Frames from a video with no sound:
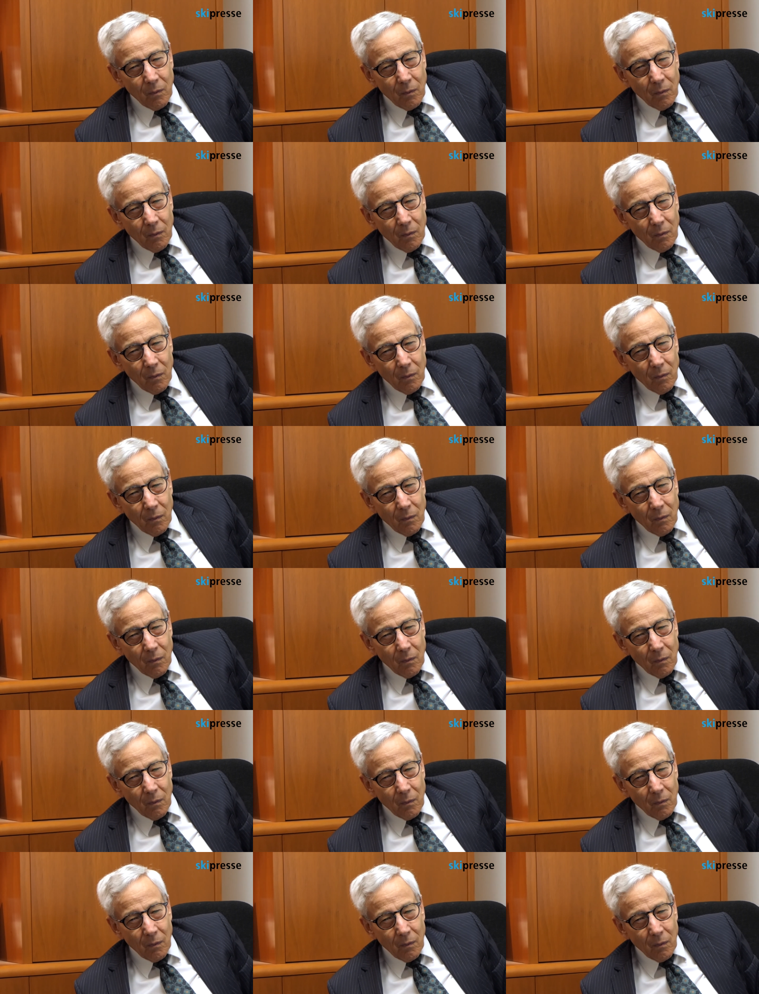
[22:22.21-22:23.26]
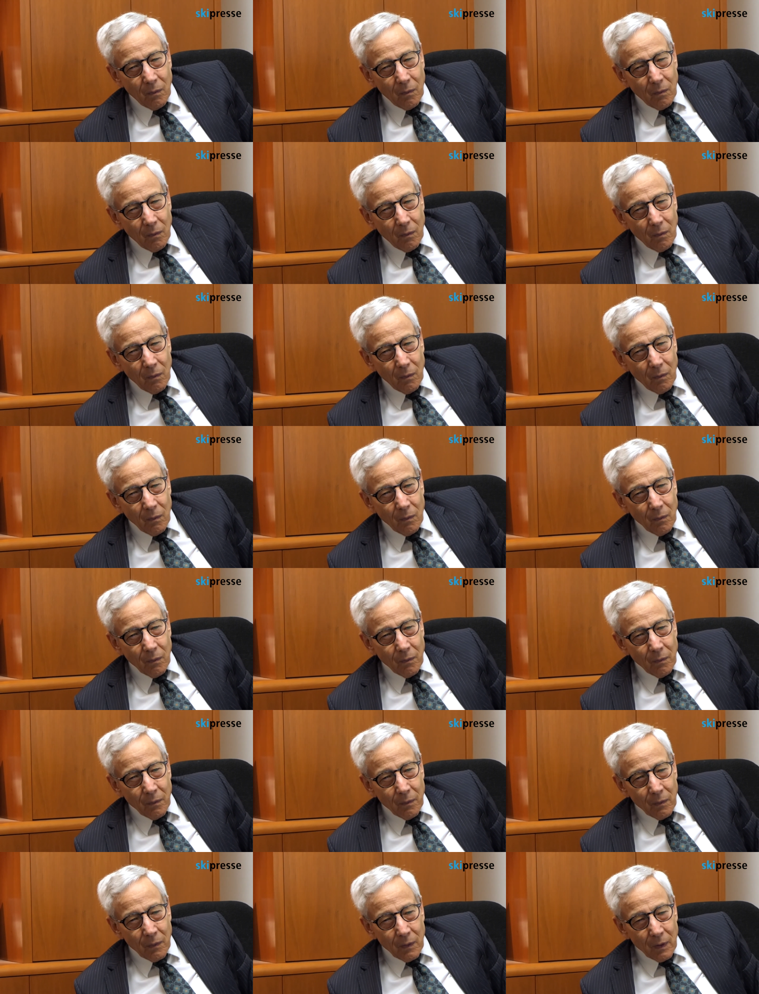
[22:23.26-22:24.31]

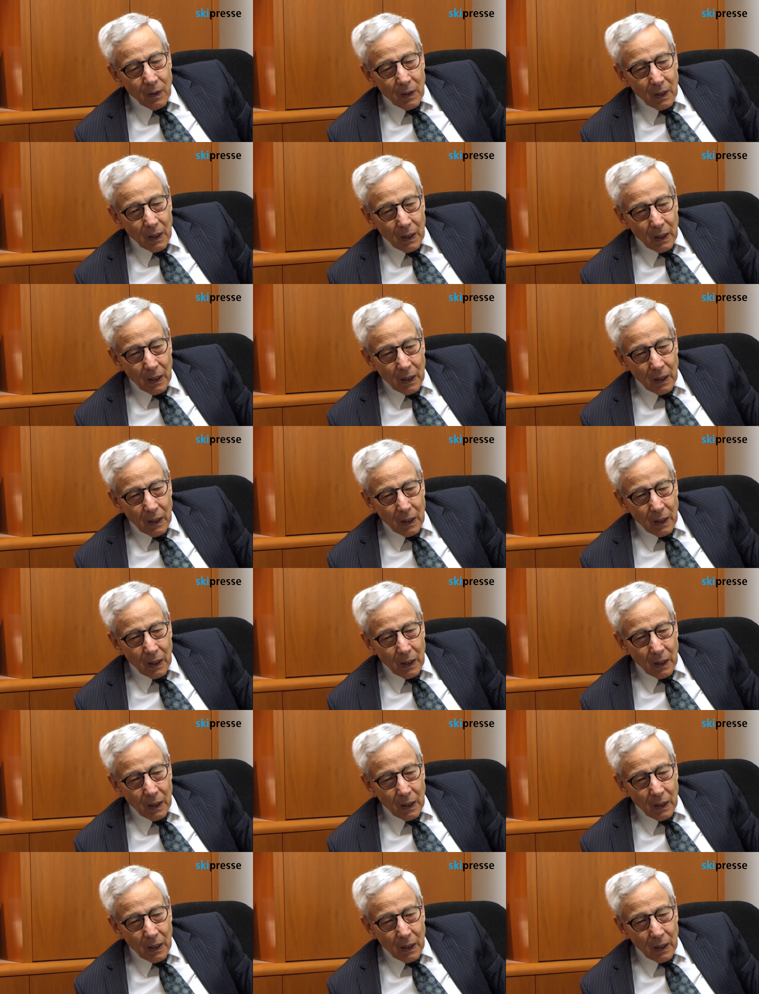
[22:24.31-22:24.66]
Nothing is said.